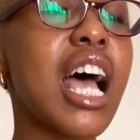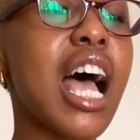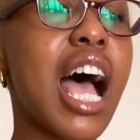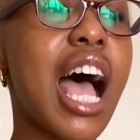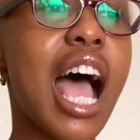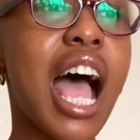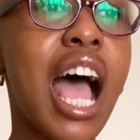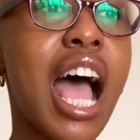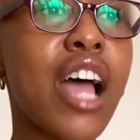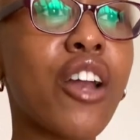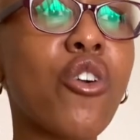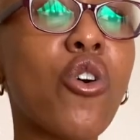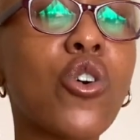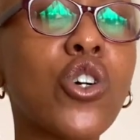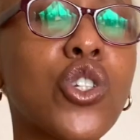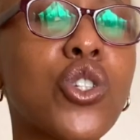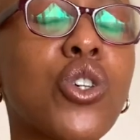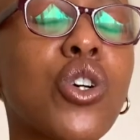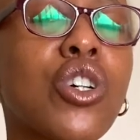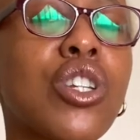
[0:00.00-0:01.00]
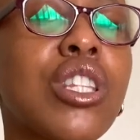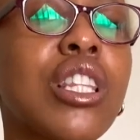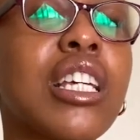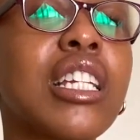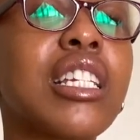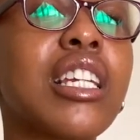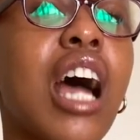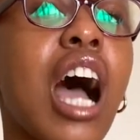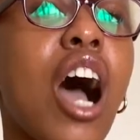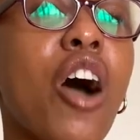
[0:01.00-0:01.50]
And also
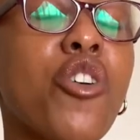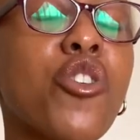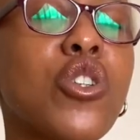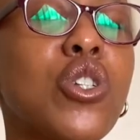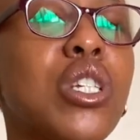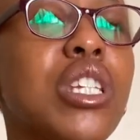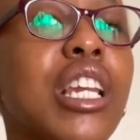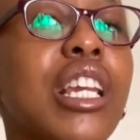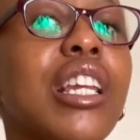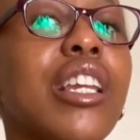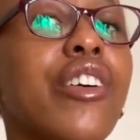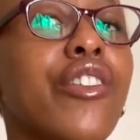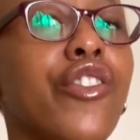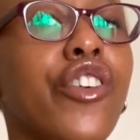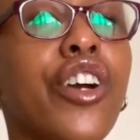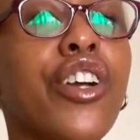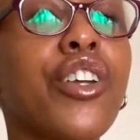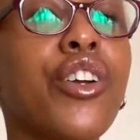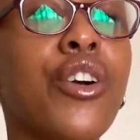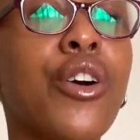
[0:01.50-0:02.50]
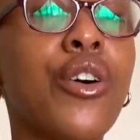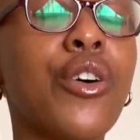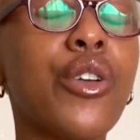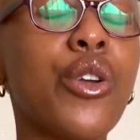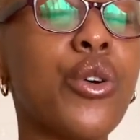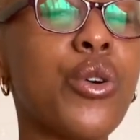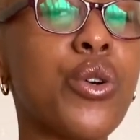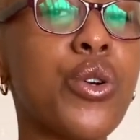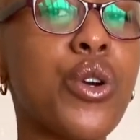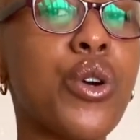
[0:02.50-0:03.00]
how you deliver
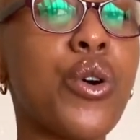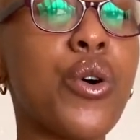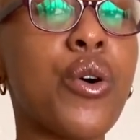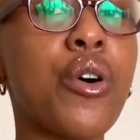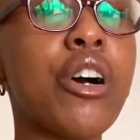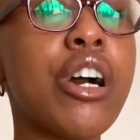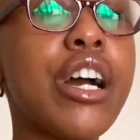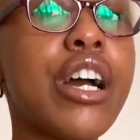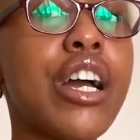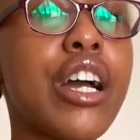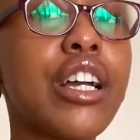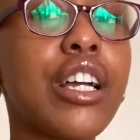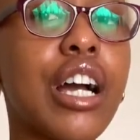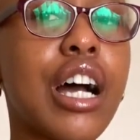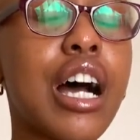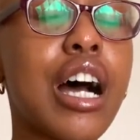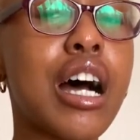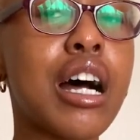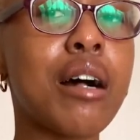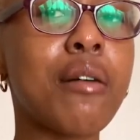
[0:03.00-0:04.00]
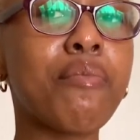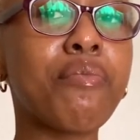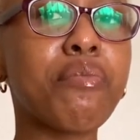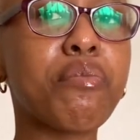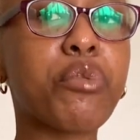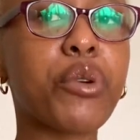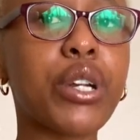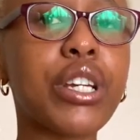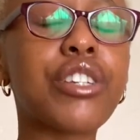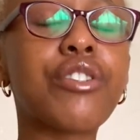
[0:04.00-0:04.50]
your
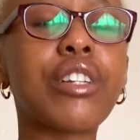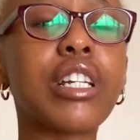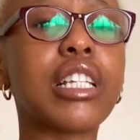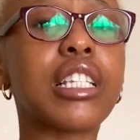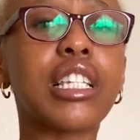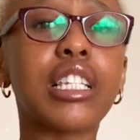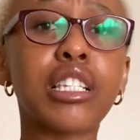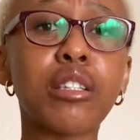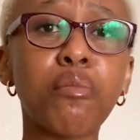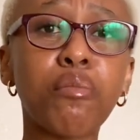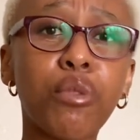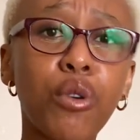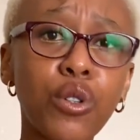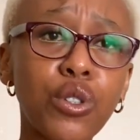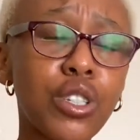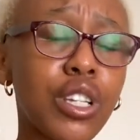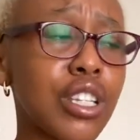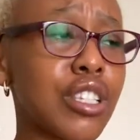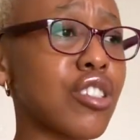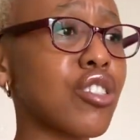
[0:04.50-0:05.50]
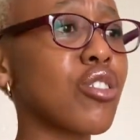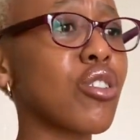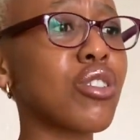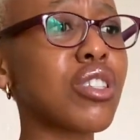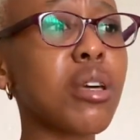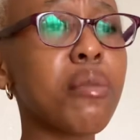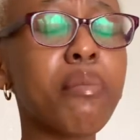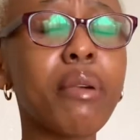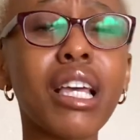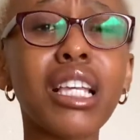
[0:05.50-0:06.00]
press release is important. So
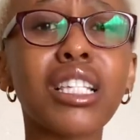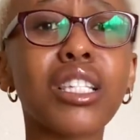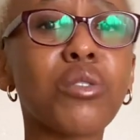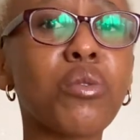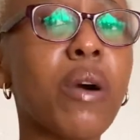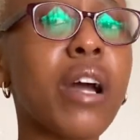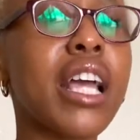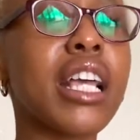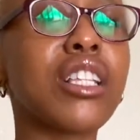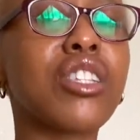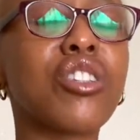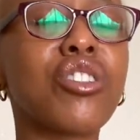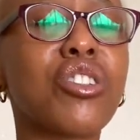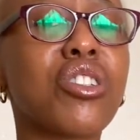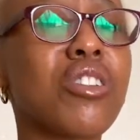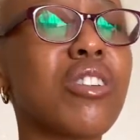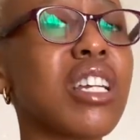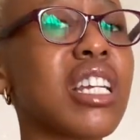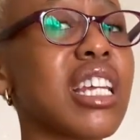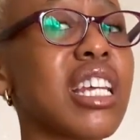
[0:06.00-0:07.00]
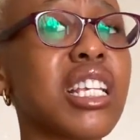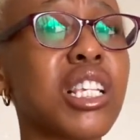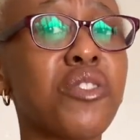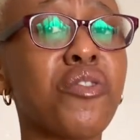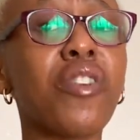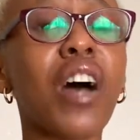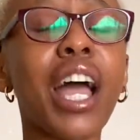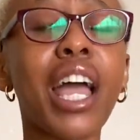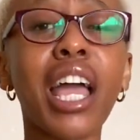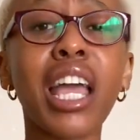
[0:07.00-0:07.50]
the best way to do it is
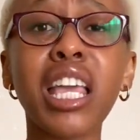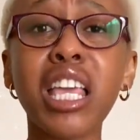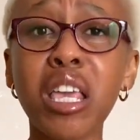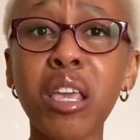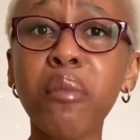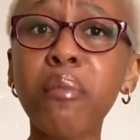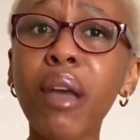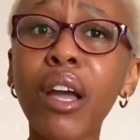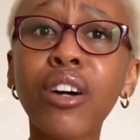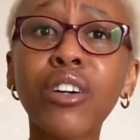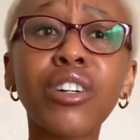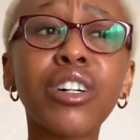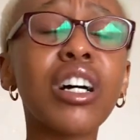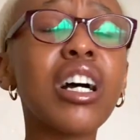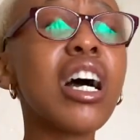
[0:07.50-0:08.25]
via email.